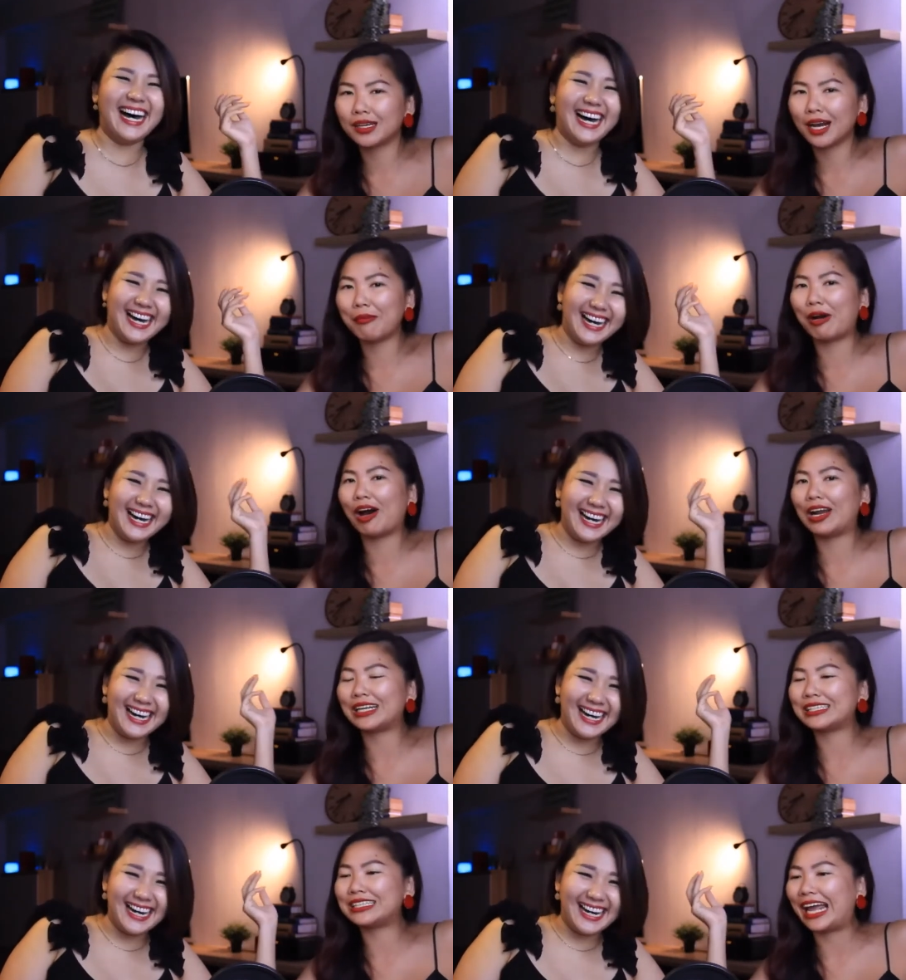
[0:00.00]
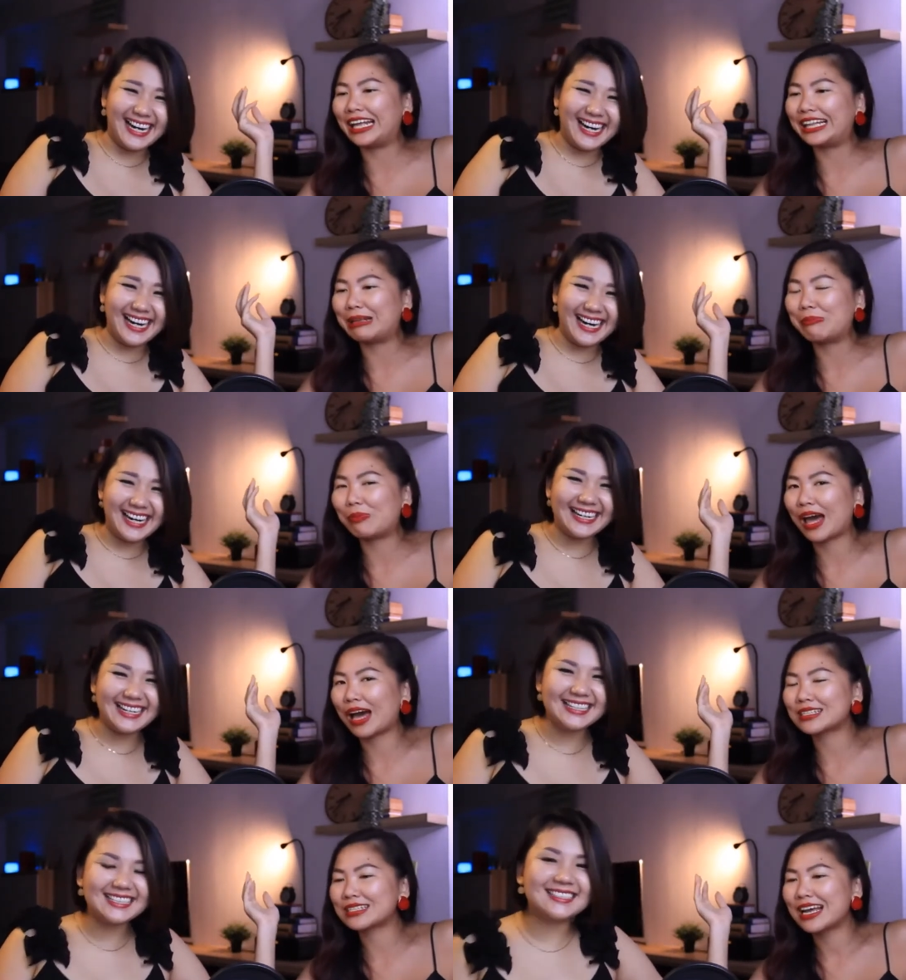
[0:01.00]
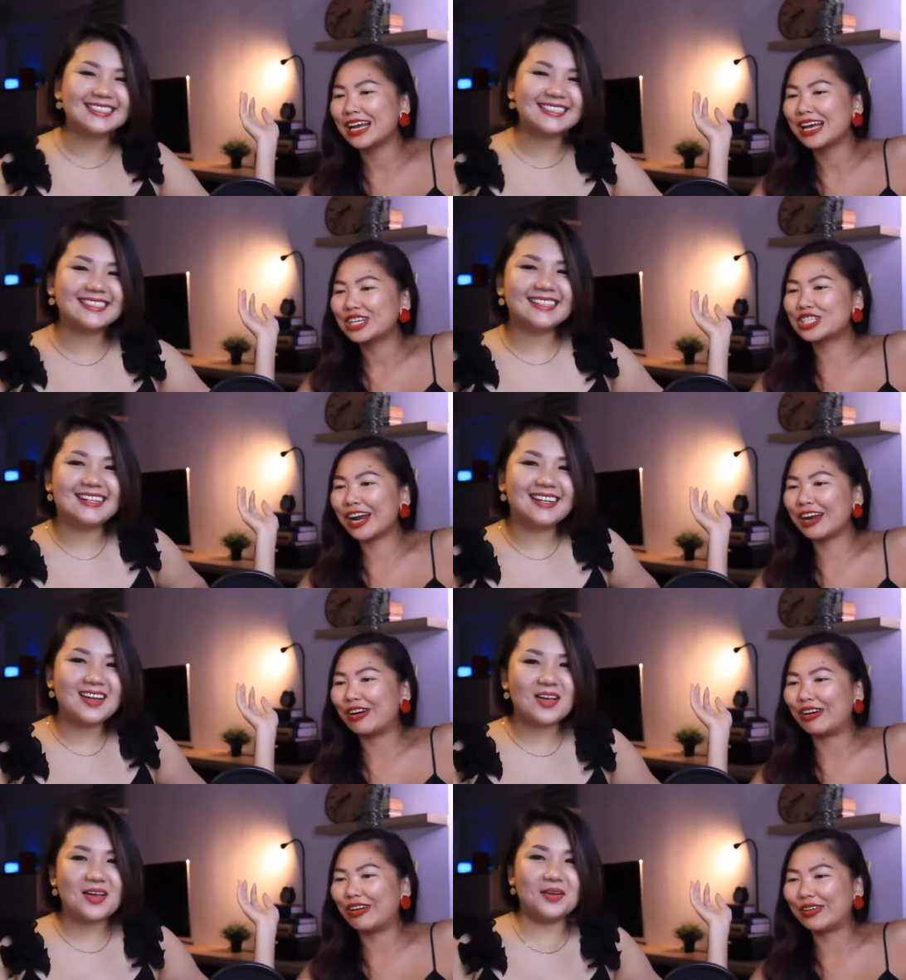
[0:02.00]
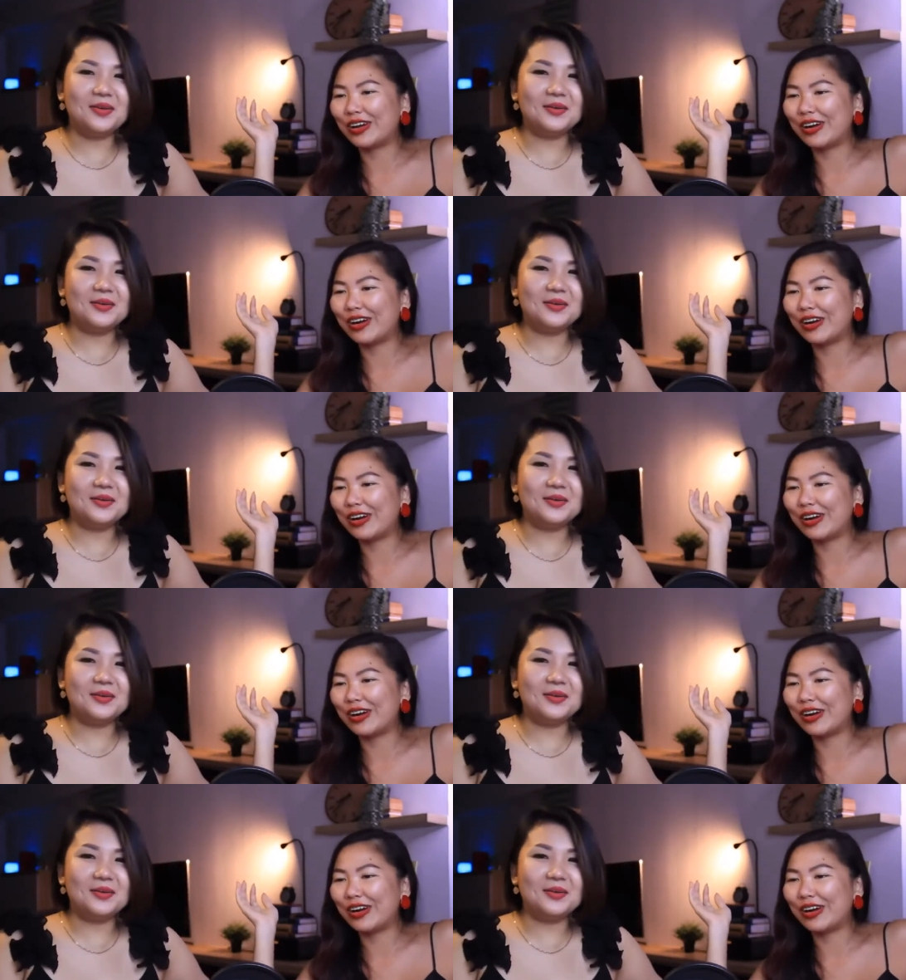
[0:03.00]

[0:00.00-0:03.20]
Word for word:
Speaker 1: come on it's 18 plus channel, you know?